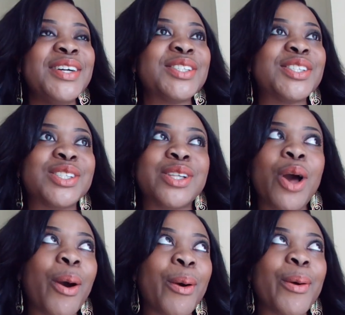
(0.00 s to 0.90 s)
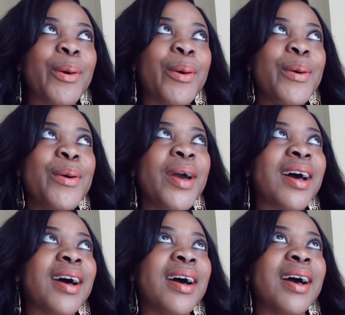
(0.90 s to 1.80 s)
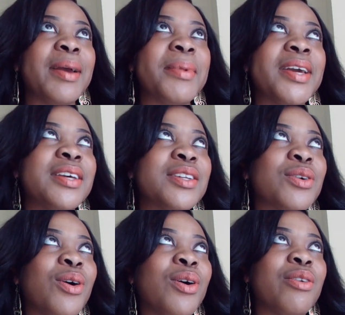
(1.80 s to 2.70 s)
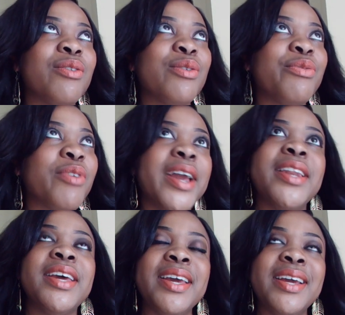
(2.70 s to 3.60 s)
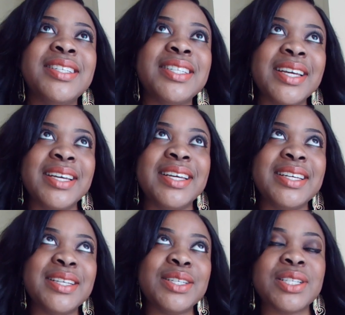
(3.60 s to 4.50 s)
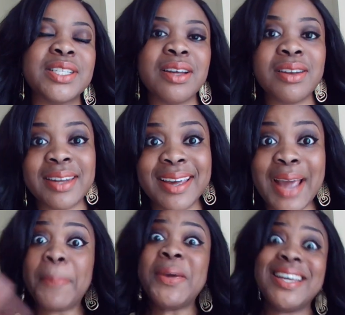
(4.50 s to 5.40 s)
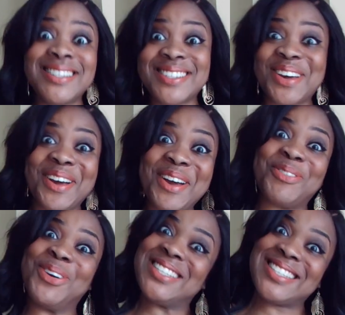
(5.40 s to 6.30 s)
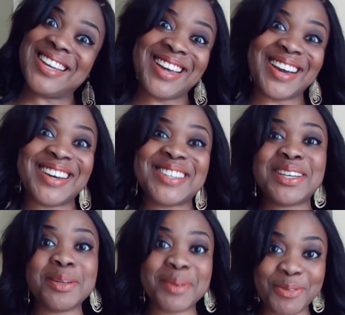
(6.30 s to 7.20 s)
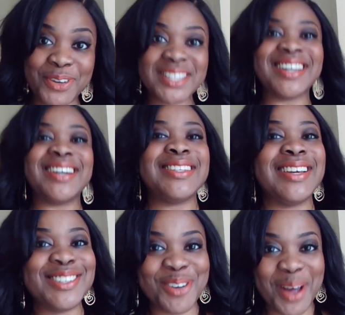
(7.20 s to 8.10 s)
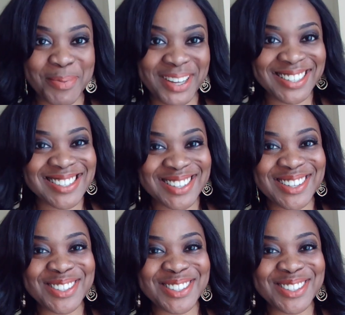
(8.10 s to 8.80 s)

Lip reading: So I made it on Friday. Today is Sunday. Happy Easter. I forgot to say that, guys. That should have been the first thing I said. So happy Easter.